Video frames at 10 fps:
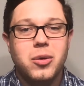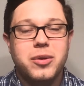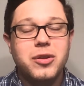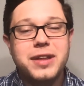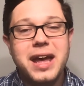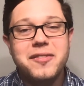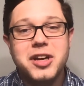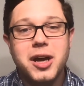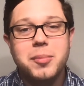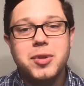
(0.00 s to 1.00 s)
We only have a
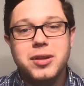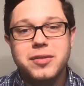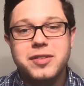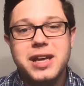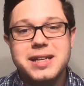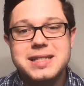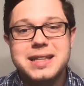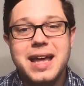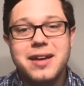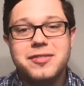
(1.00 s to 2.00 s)
couple of days
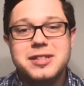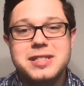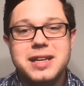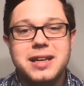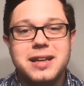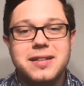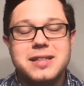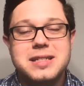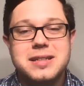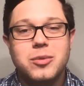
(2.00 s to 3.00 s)
left studying
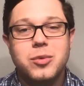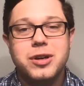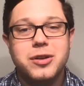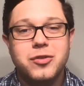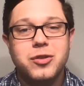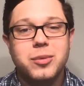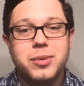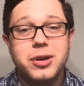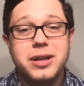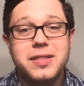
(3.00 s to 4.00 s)
this wonderful
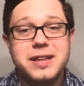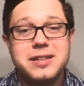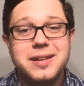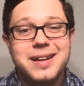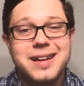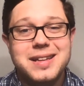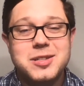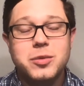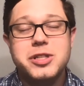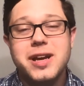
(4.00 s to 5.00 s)
book that is
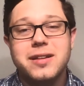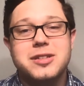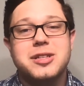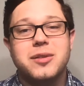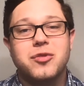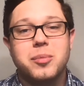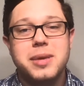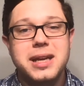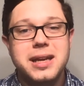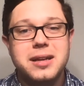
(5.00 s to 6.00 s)
so challenging for
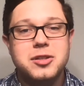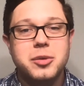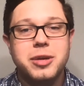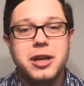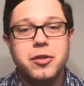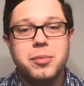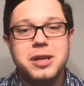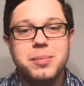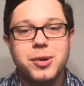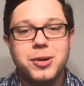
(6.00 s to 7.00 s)
me and so many other
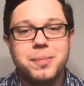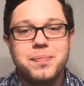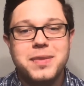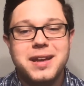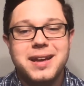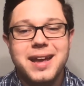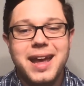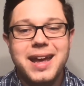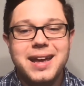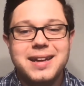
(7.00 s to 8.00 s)
people,
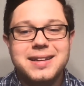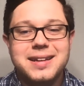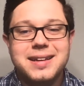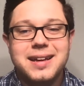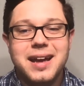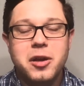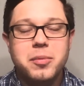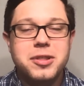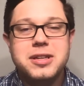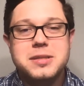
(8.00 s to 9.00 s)
and I
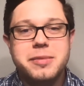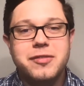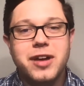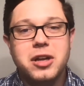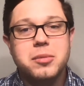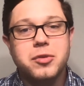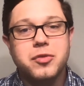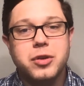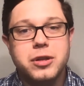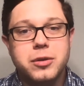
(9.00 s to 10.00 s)
hope that it's been valuable
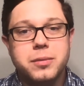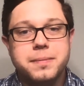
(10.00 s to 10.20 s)
for you.